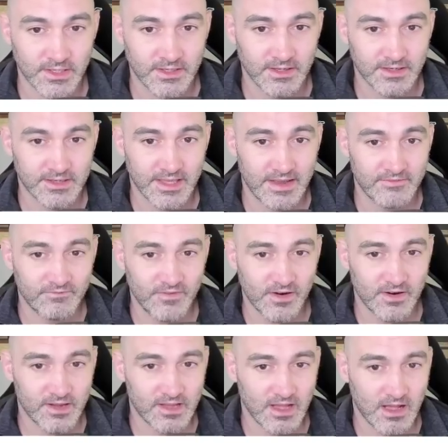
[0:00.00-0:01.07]
again,
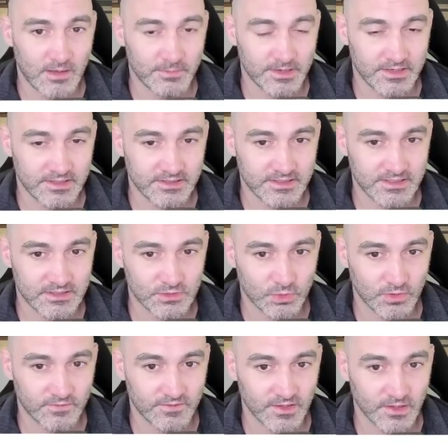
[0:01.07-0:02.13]
very common in these
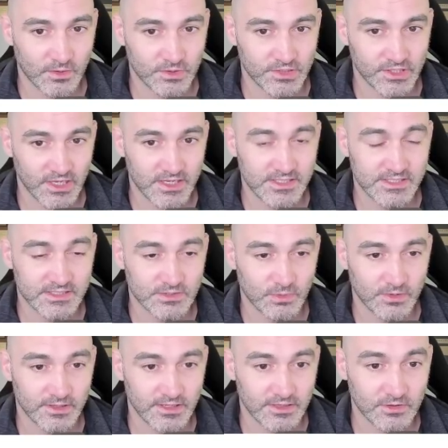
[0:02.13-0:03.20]
sort of negotiations
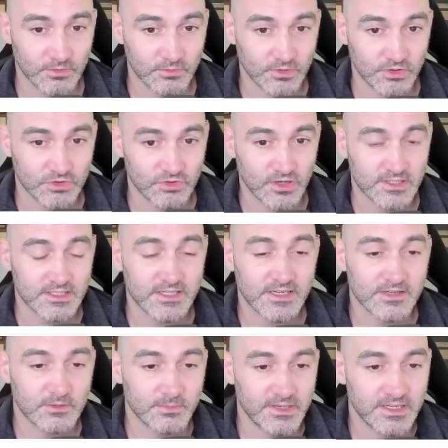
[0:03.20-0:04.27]
where the, inter the trusted
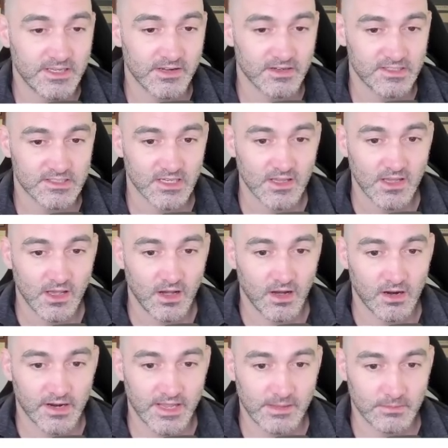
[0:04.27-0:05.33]
intermediaries
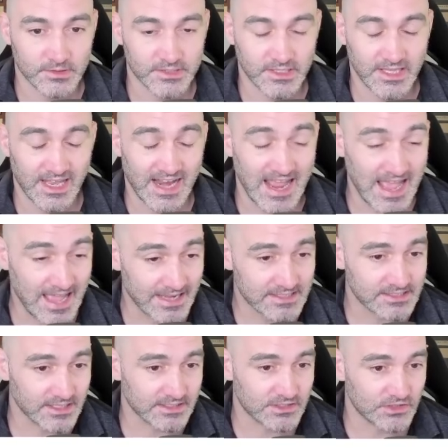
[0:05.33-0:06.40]
are able to get
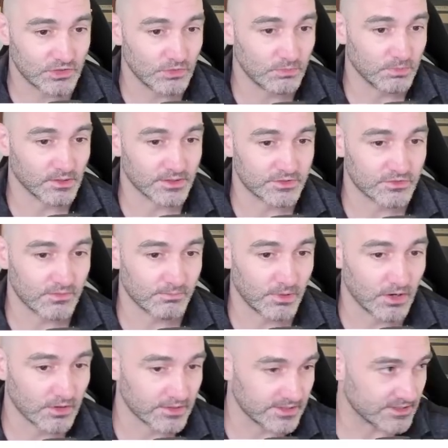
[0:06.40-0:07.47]
access to belligerent
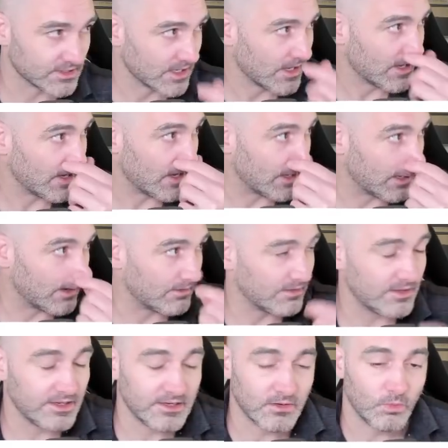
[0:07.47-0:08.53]
parties uh,
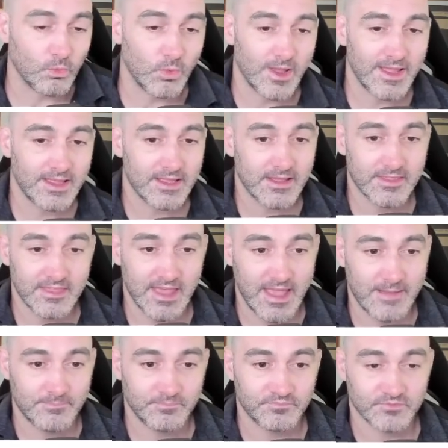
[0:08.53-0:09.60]
in a way
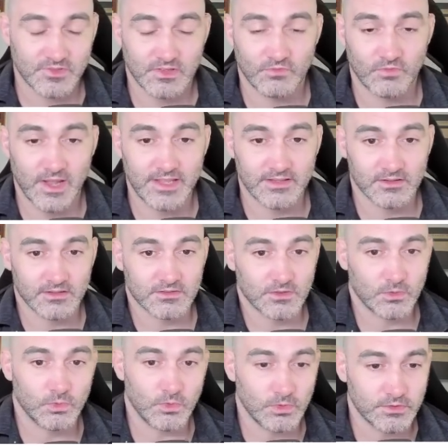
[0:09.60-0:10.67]
that regular
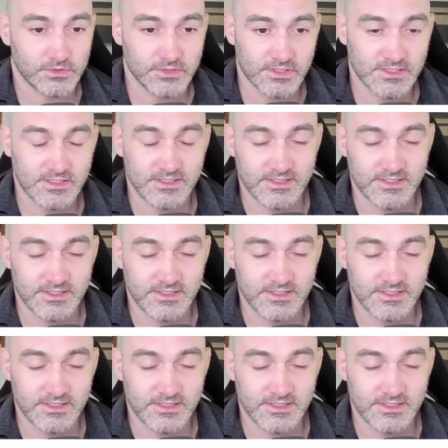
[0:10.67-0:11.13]
old just